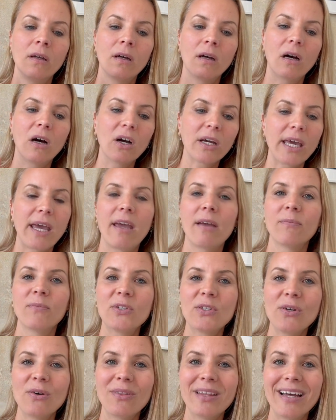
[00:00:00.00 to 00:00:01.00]
Okay,
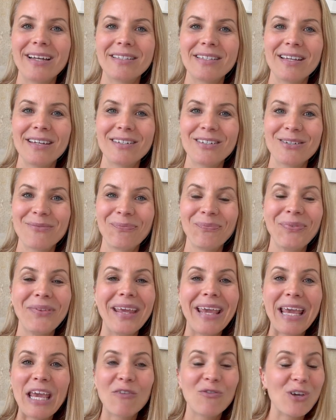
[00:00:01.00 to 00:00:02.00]
so that's it.
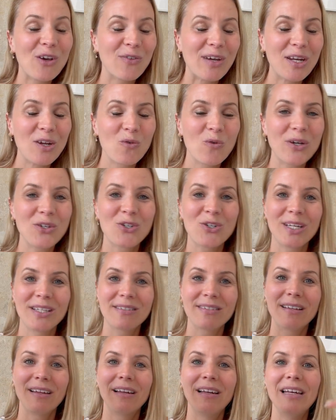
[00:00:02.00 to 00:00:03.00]
If you have any
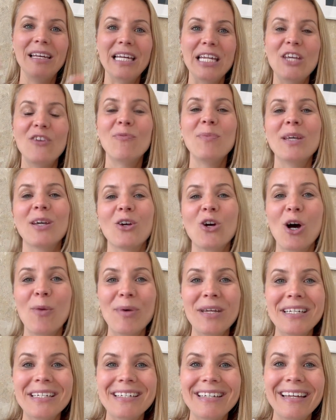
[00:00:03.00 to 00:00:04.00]
questions, leave me a
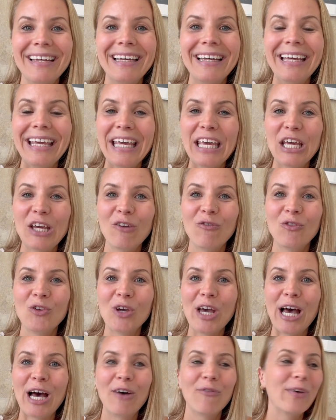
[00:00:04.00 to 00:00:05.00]
comment. If you
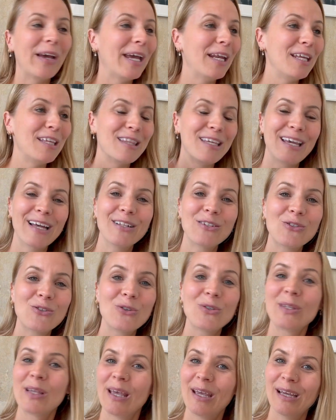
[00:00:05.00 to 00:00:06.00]
have anything else to
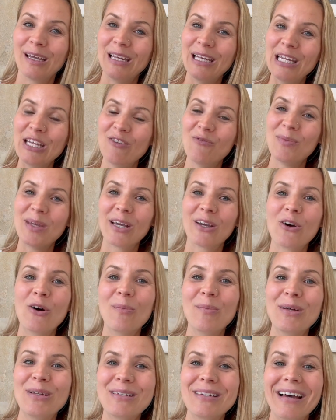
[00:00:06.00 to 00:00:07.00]
say, leave me a
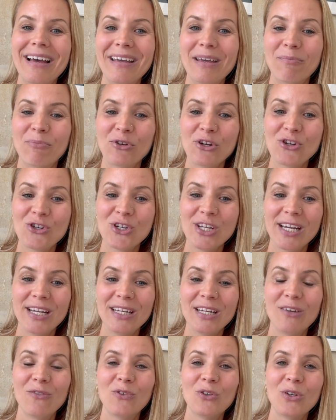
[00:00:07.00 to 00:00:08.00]
comment. I appreciate
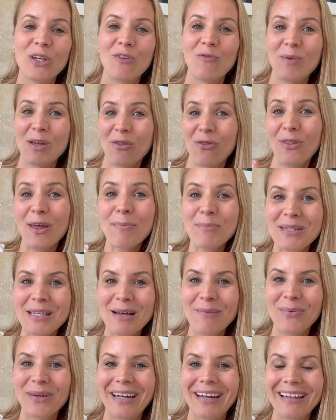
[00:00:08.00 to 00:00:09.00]
if you give me a thumbs
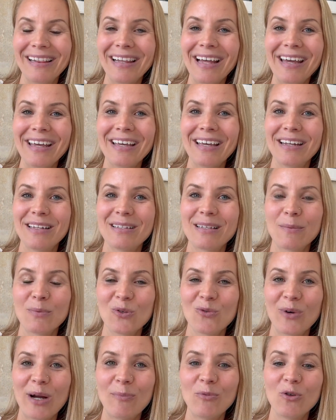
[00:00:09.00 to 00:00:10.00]
up and a like and
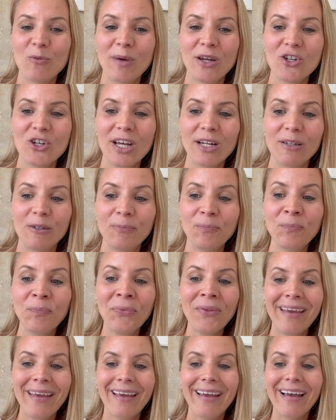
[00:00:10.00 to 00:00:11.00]
subscribe to my channel.
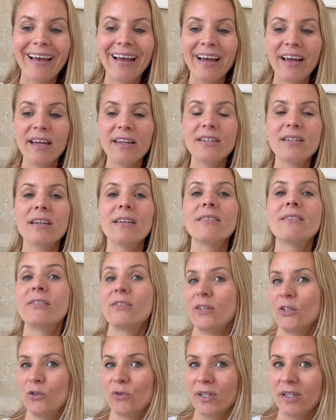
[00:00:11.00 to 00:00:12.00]
And
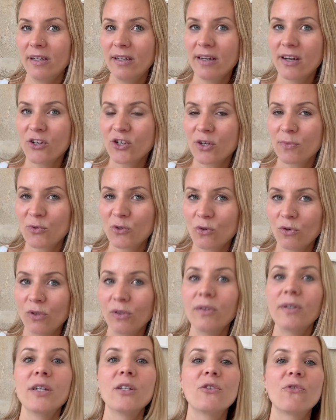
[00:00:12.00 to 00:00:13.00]
see you in Leadership
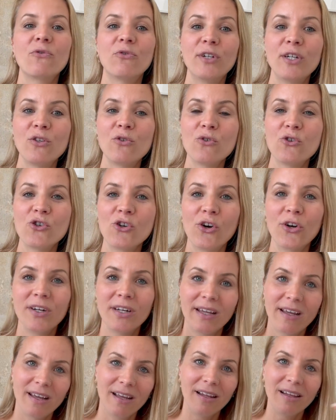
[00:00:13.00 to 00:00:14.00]
School. It's free to join.
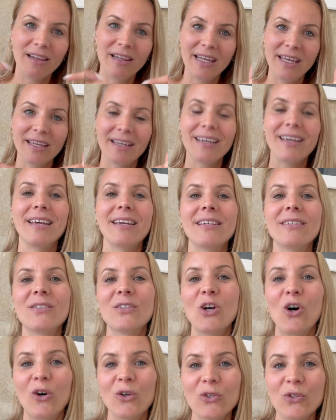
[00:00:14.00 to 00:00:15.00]
Link is
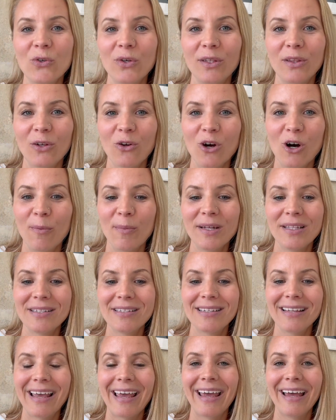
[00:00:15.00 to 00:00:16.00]
also in the
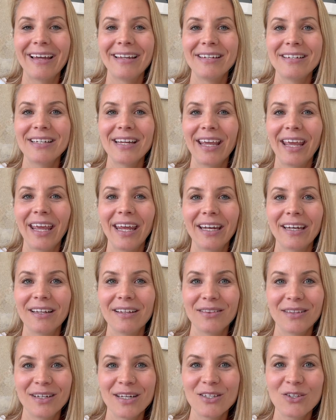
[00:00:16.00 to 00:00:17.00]
comments and in
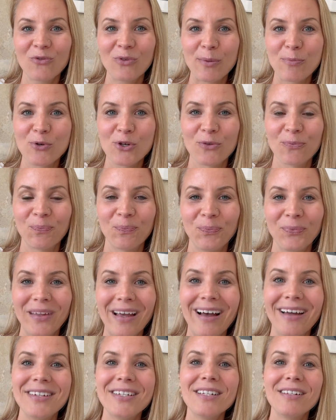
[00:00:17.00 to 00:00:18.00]
the description.
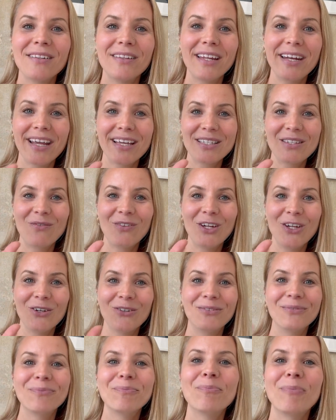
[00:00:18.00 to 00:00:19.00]
Until the next
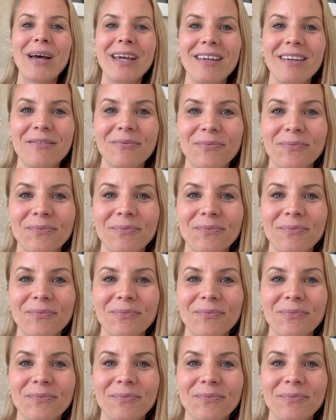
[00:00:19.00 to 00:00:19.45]
video. Bye.